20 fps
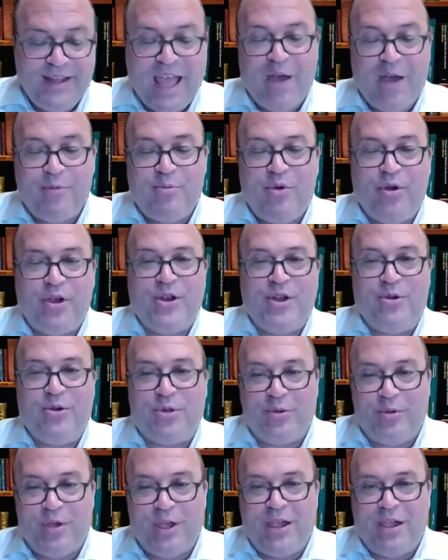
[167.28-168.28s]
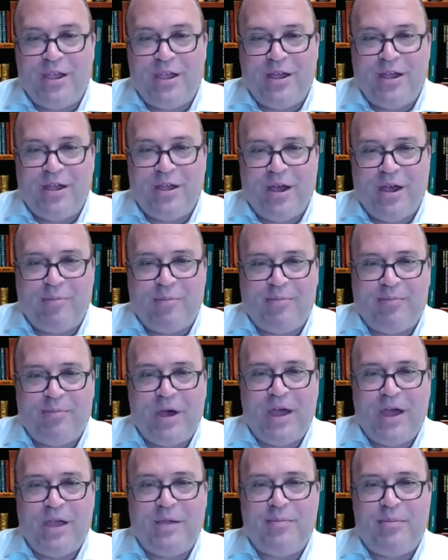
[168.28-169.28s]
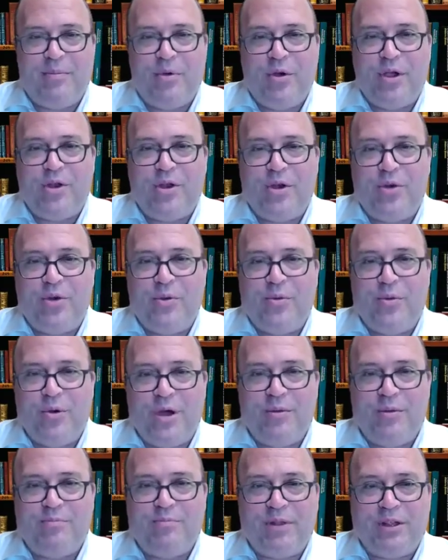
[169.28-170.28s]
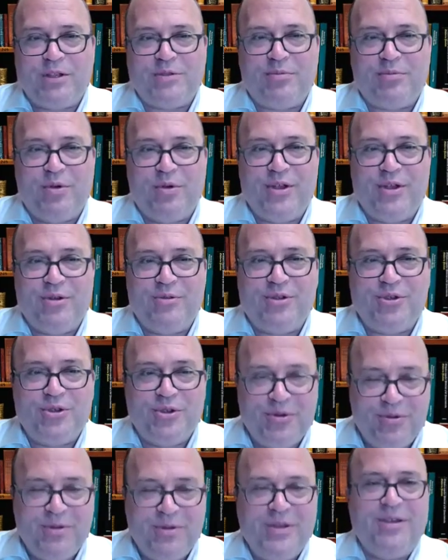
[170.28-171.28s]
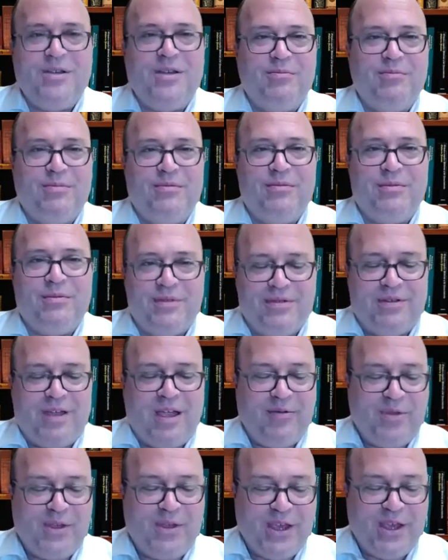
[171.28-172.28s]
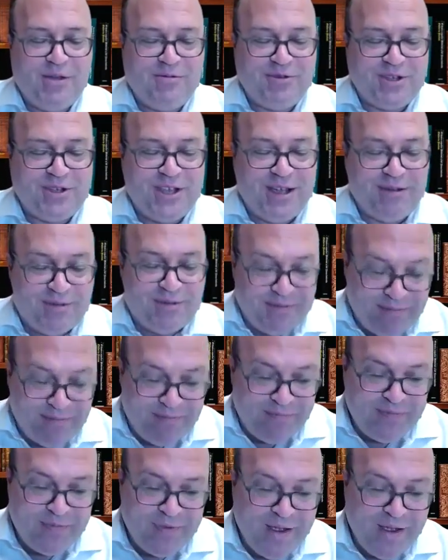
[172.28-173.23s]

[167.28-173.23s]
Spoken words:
down 0.03, up by 0.01 plus 0.02. Everything equals out.